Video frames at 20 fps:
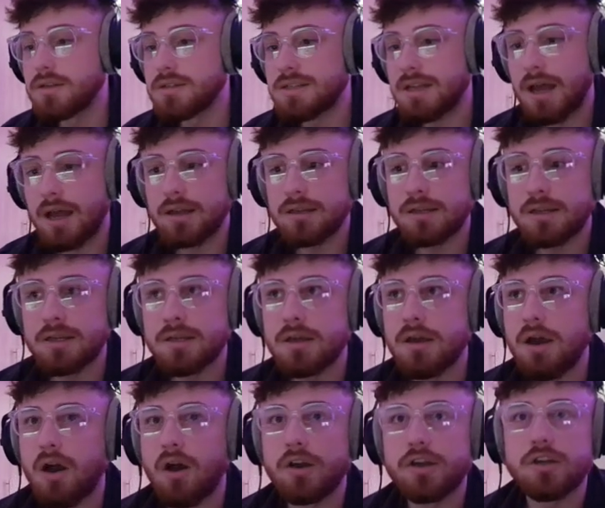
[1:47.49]
Sadly,
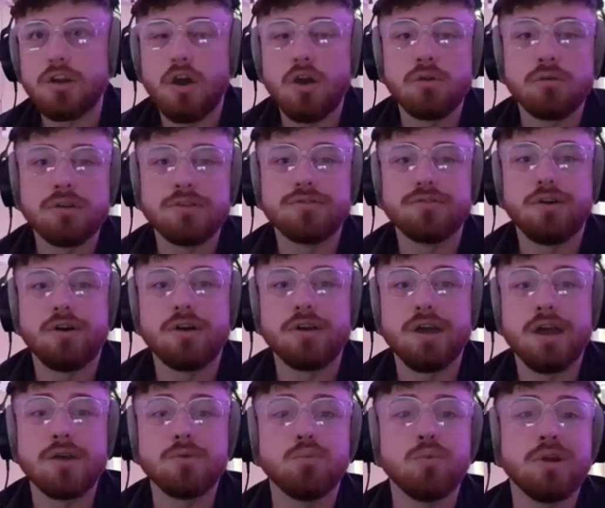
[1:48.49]
I could only find
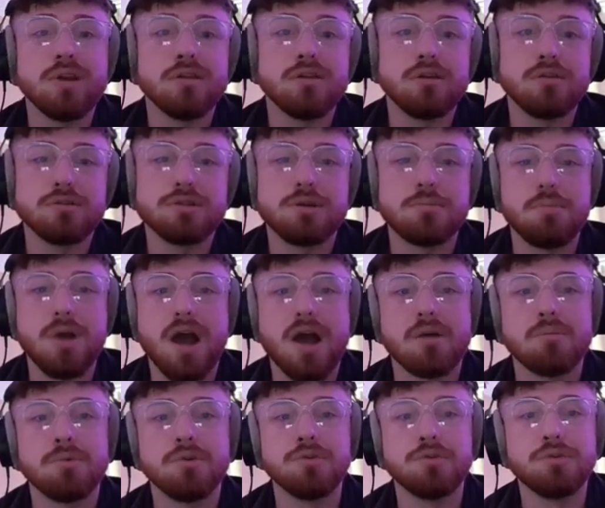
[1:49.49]
a Windows
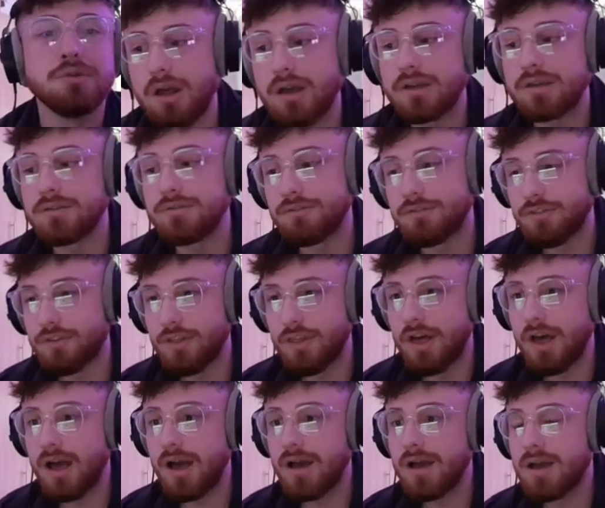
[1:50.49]
compatible plugin for
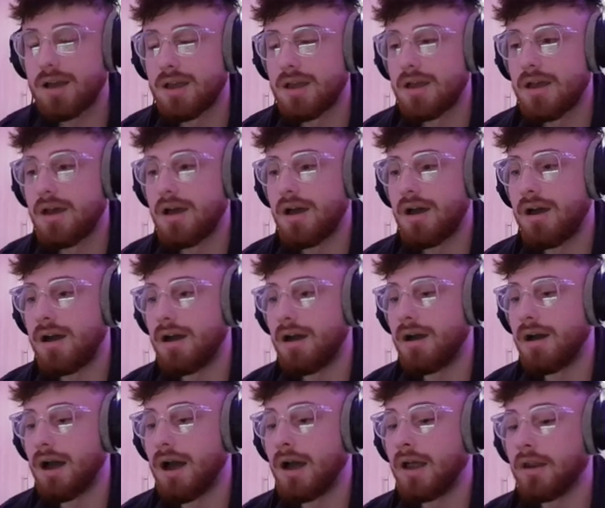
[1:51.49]
that,
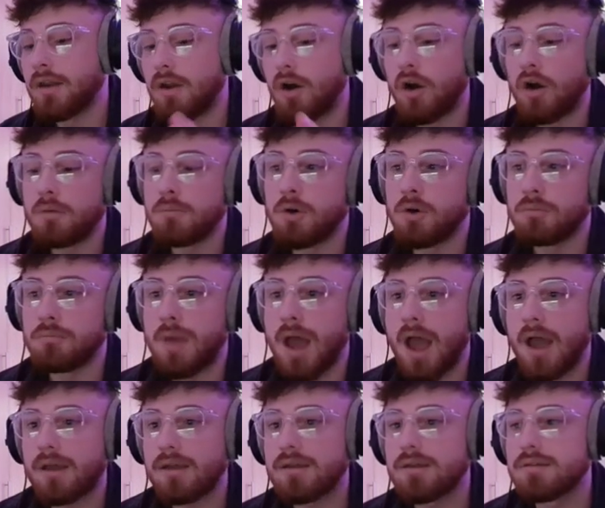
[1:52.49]
and I'm on
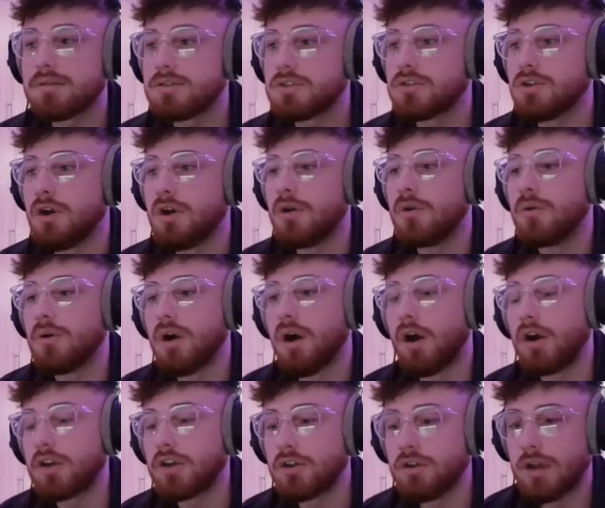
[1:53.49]
Mac, so
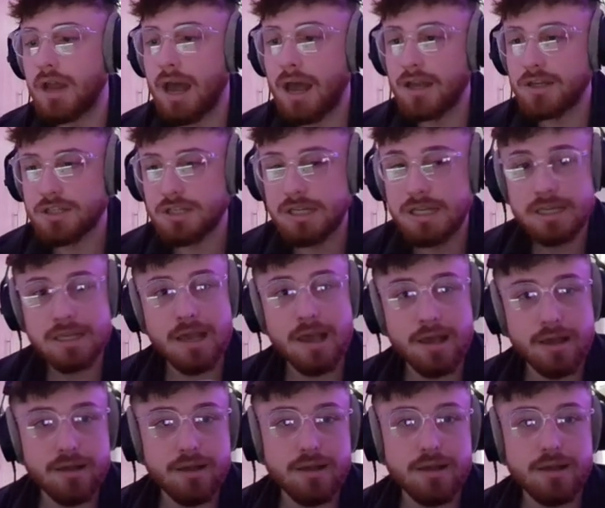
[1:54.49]
I couldn't actually get